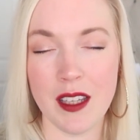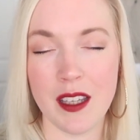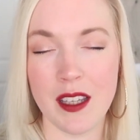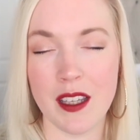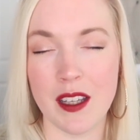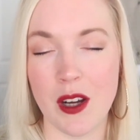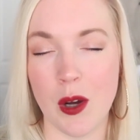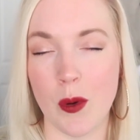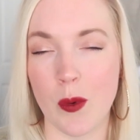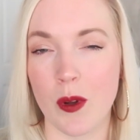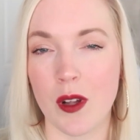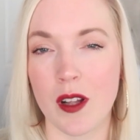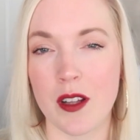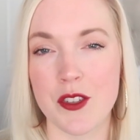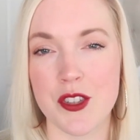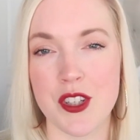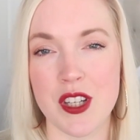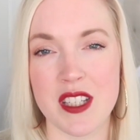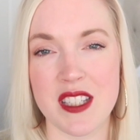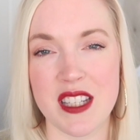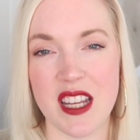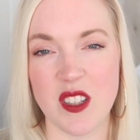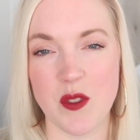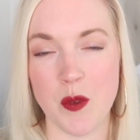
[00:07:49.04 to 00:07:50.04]
you know,
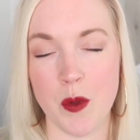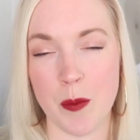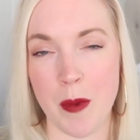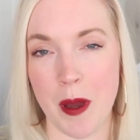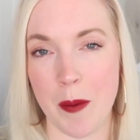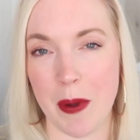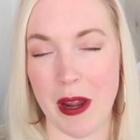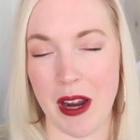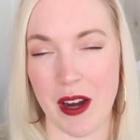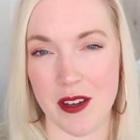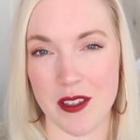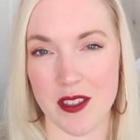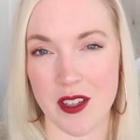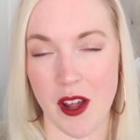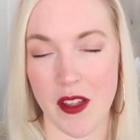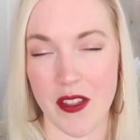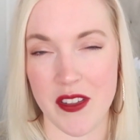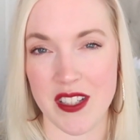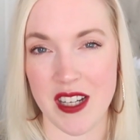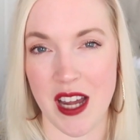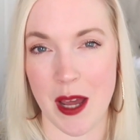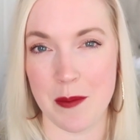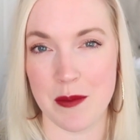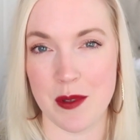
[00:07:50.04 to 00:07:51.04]
she stays with my parents all
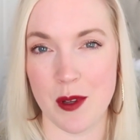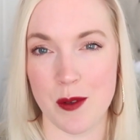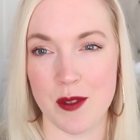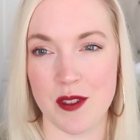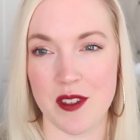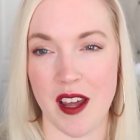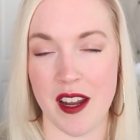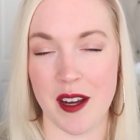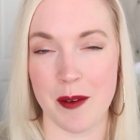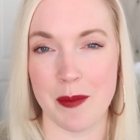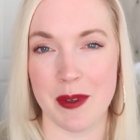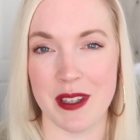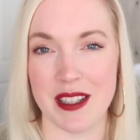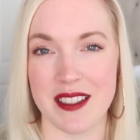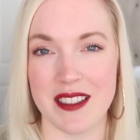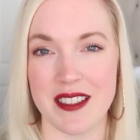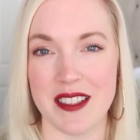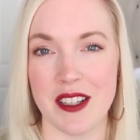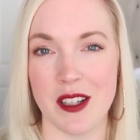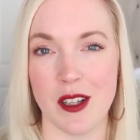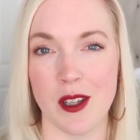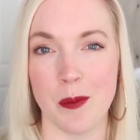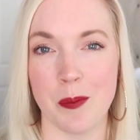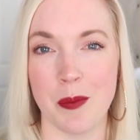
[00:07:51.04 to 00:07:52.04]
the time, so it's not a big
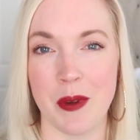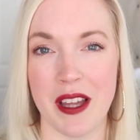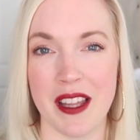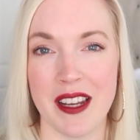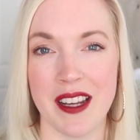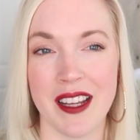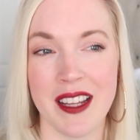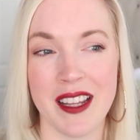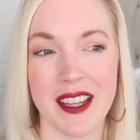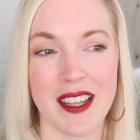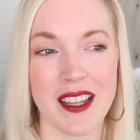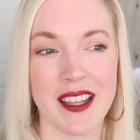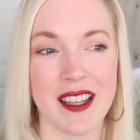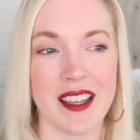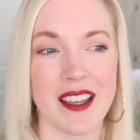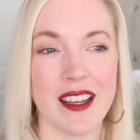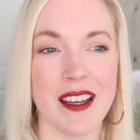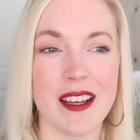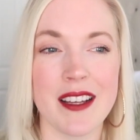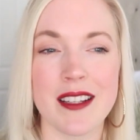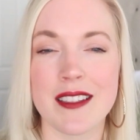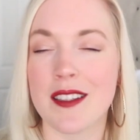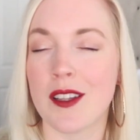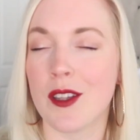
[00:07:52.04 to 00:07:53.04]
deal, but
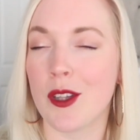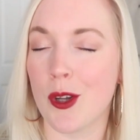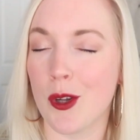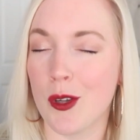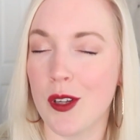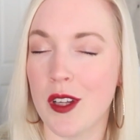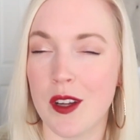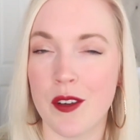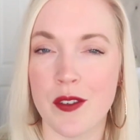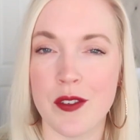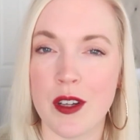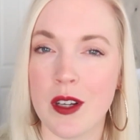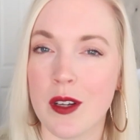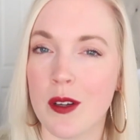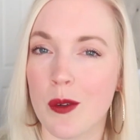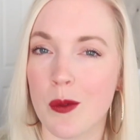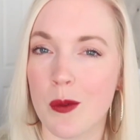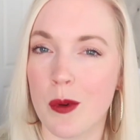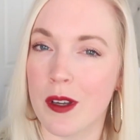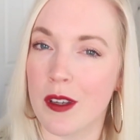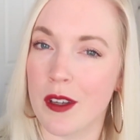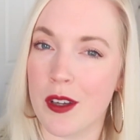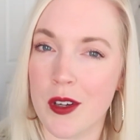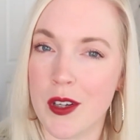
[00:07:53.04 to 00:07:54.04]
it's a little different
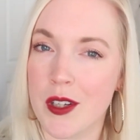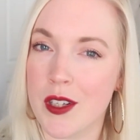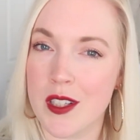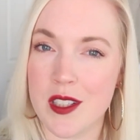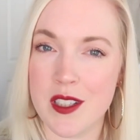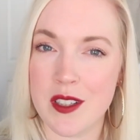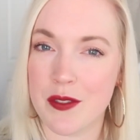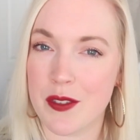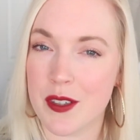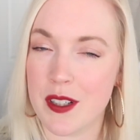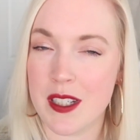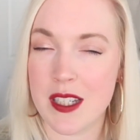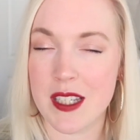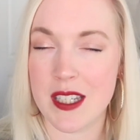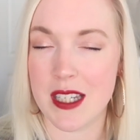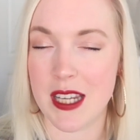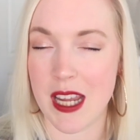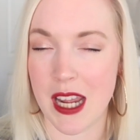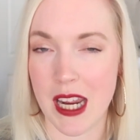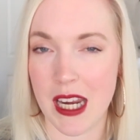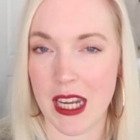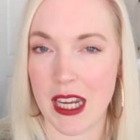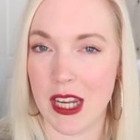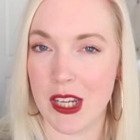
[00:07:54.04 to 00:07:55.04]
when you're in a different
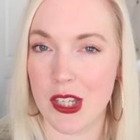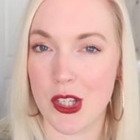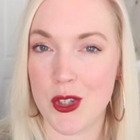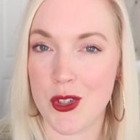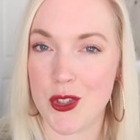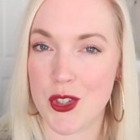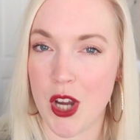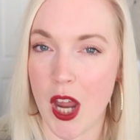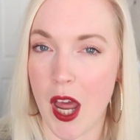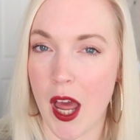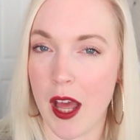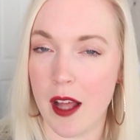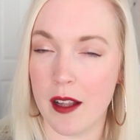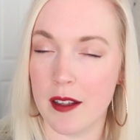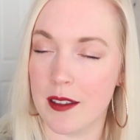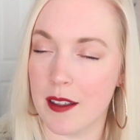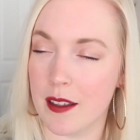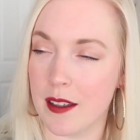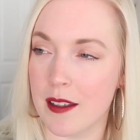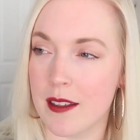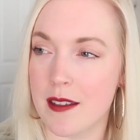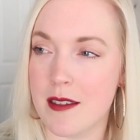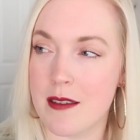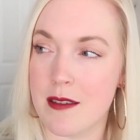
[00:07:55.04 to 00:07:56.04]
state and your child
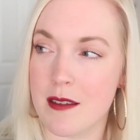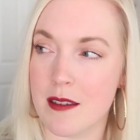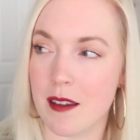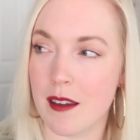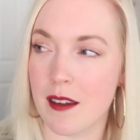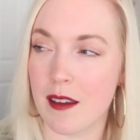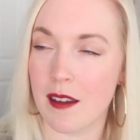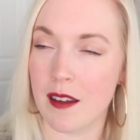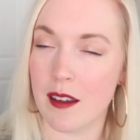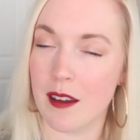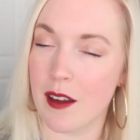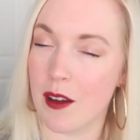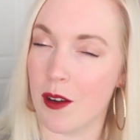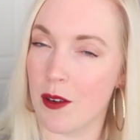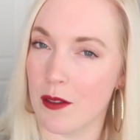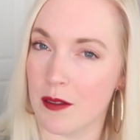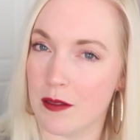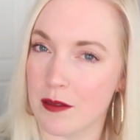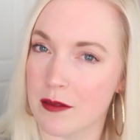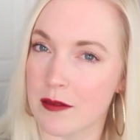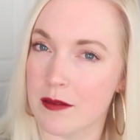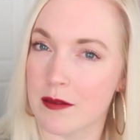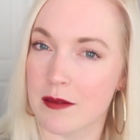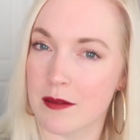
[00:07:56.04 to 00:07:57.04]
is, you
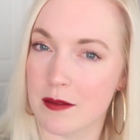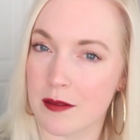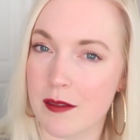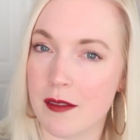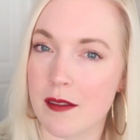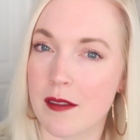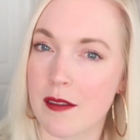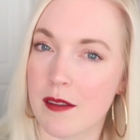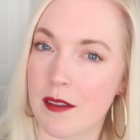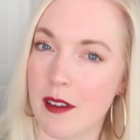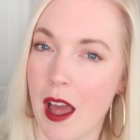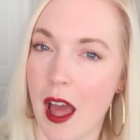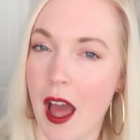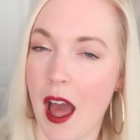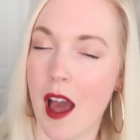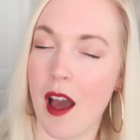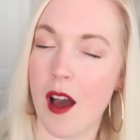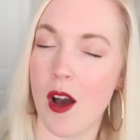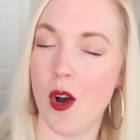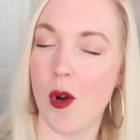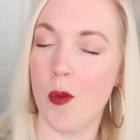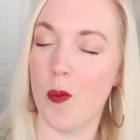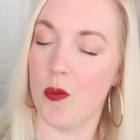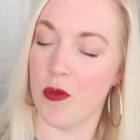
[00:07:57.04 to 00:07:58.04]
know,
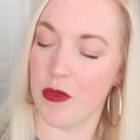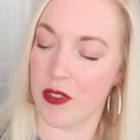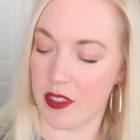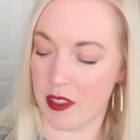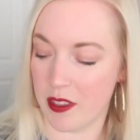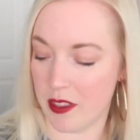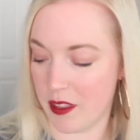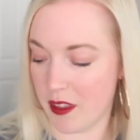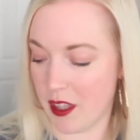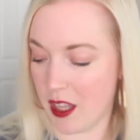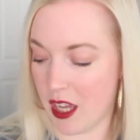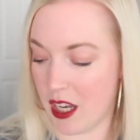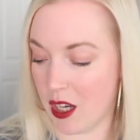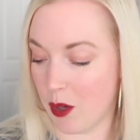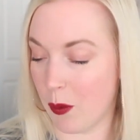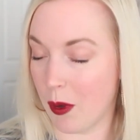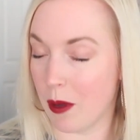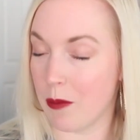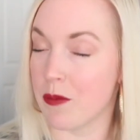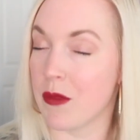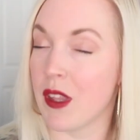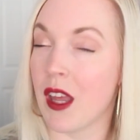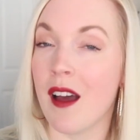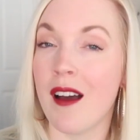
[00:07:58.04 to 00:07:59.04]
at home.
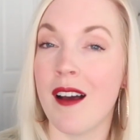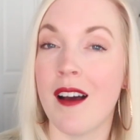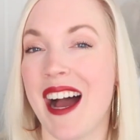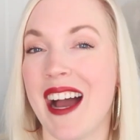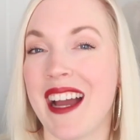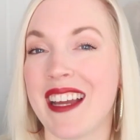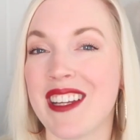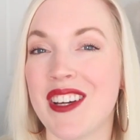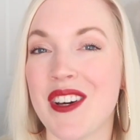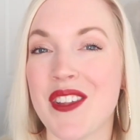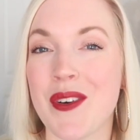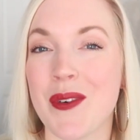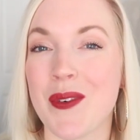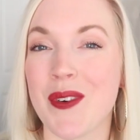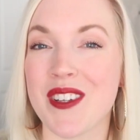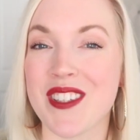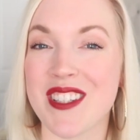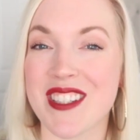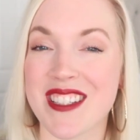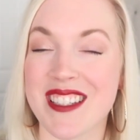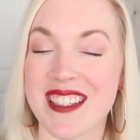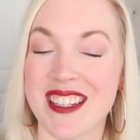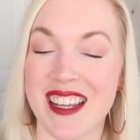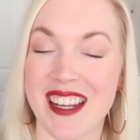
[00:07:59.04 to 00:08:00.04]
Anyway, I know that we're
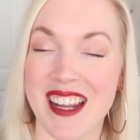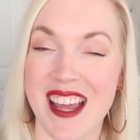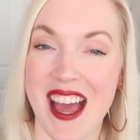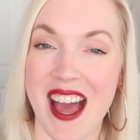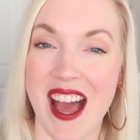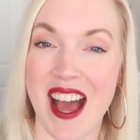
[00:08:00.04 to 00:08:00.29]
just gonna